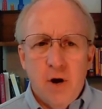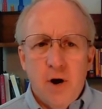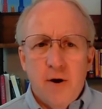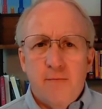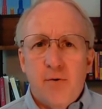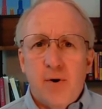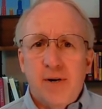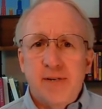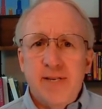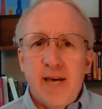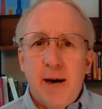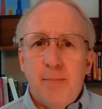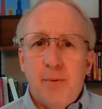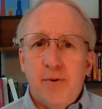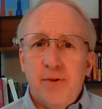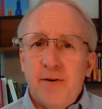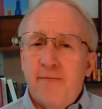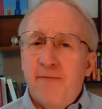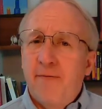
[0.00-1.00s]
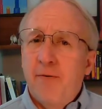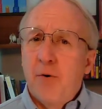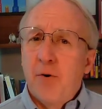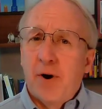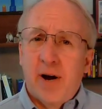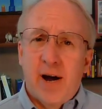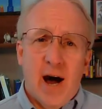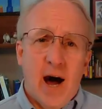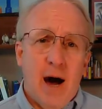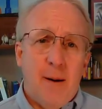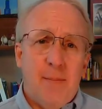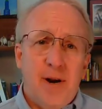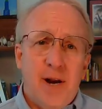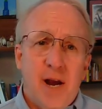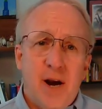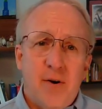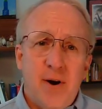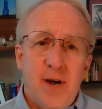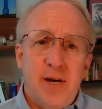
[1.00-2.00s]
For example, the four common
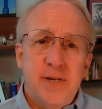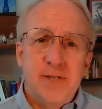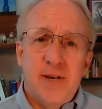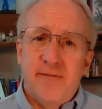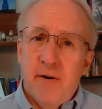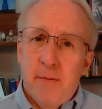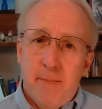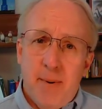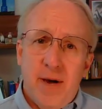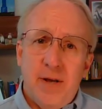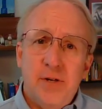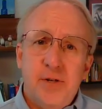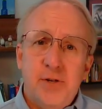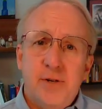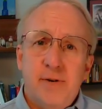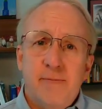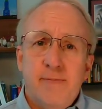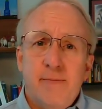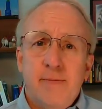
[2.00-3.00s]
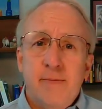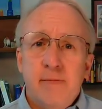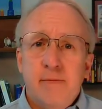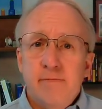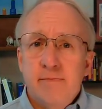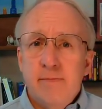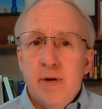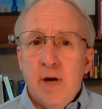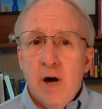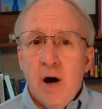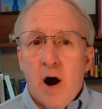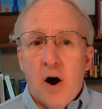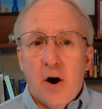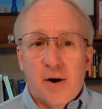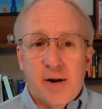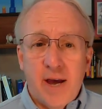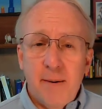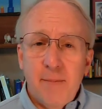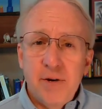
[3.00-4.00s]
areas of a bench
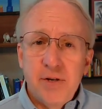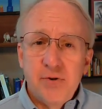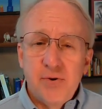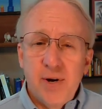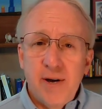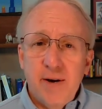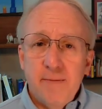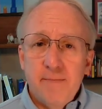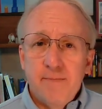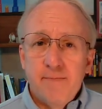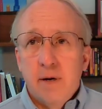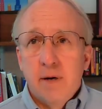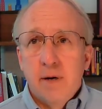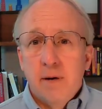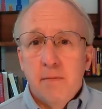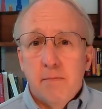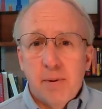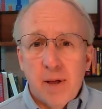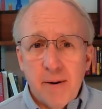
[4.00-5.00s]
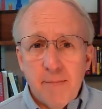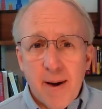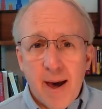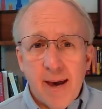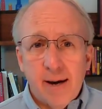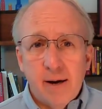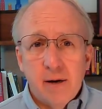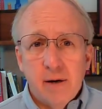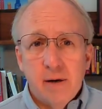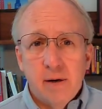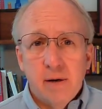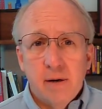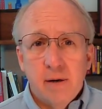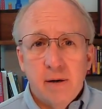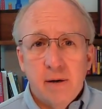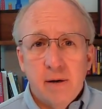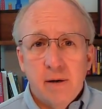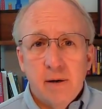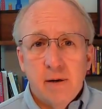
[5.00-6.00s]
are chemistry, blood bank,
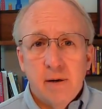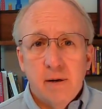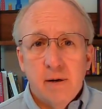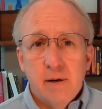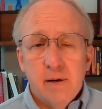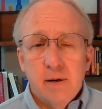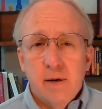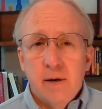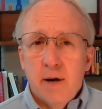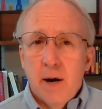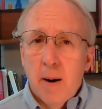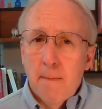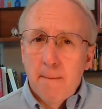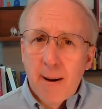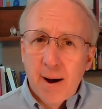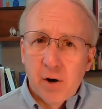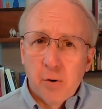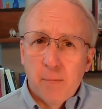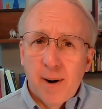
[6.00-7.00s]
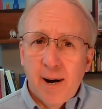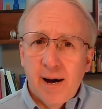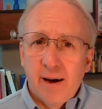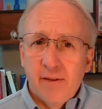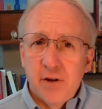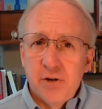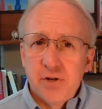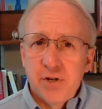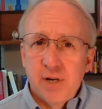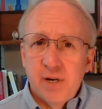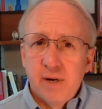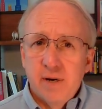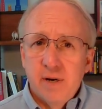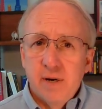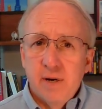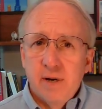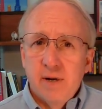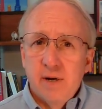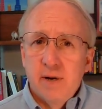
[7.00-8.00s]
microbiology,
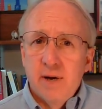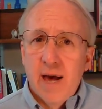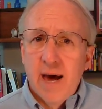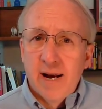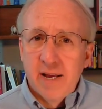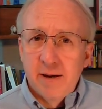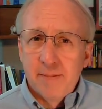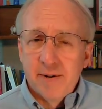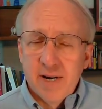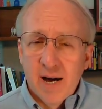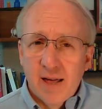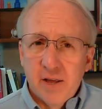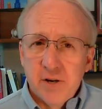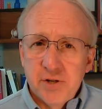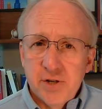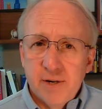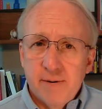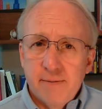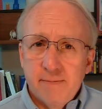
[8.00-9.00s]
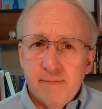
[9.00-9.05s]
and hematology.